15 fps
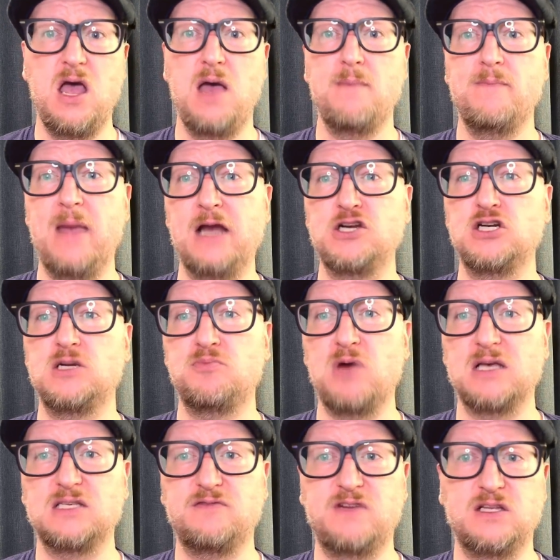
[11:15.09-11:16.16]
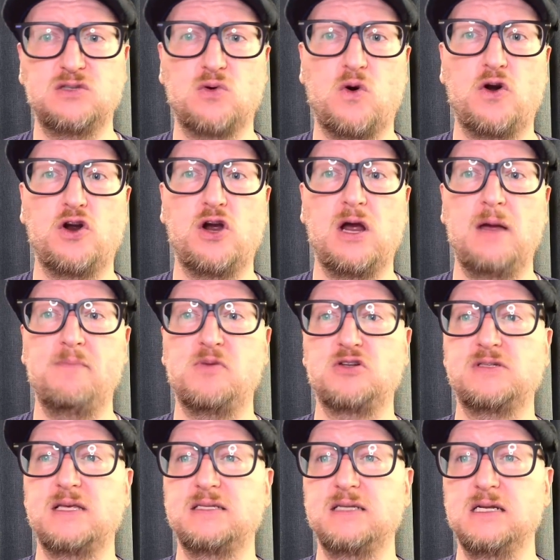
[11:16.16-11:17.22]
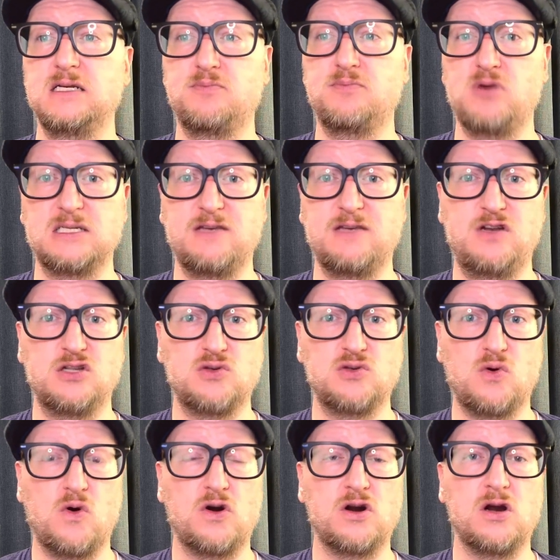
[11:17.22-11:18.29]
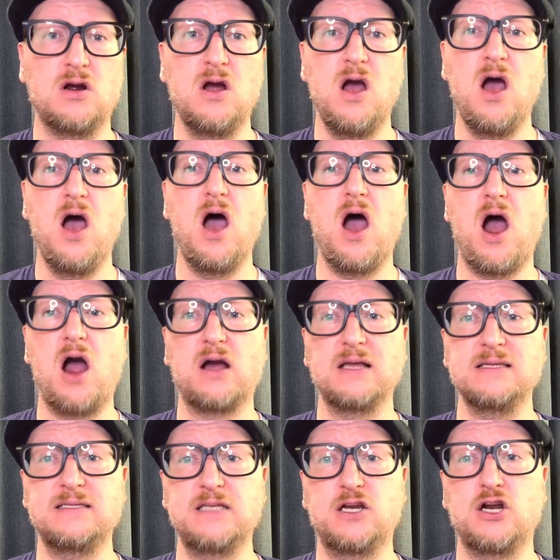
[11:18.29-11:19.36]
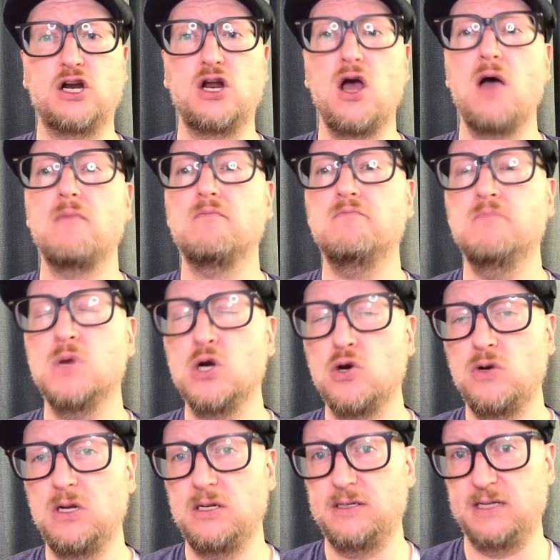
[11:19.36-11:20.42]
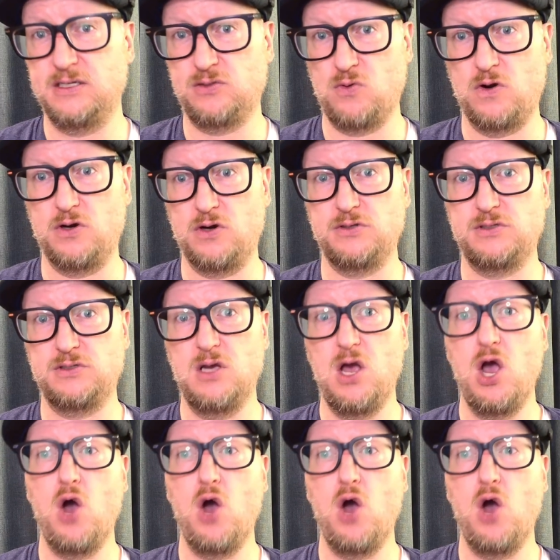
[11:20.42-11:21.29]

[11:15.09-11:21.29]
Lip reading: major depressive disorder and persistent depressive disorder are considered mood disorders,